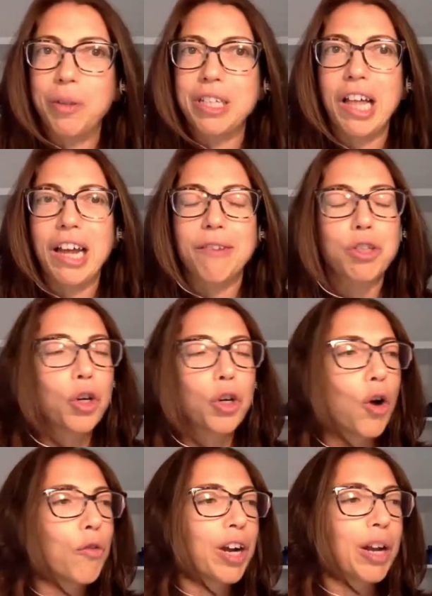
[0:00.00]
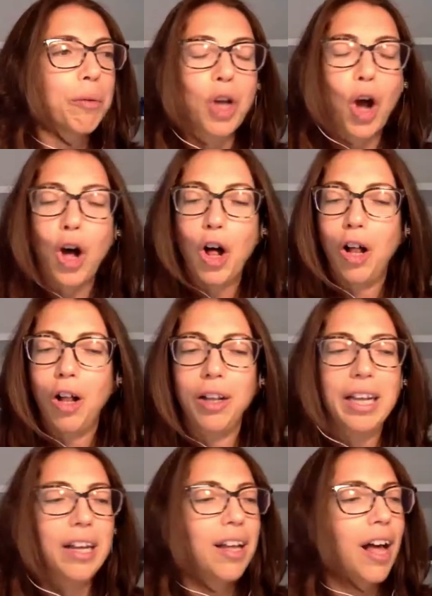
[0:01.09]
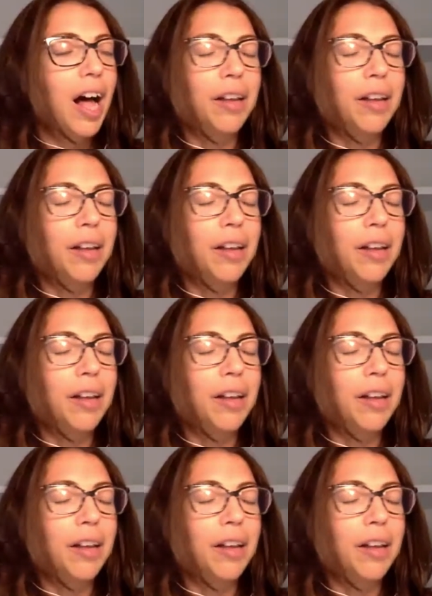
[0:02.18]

and there was a lot of turnover, and it was all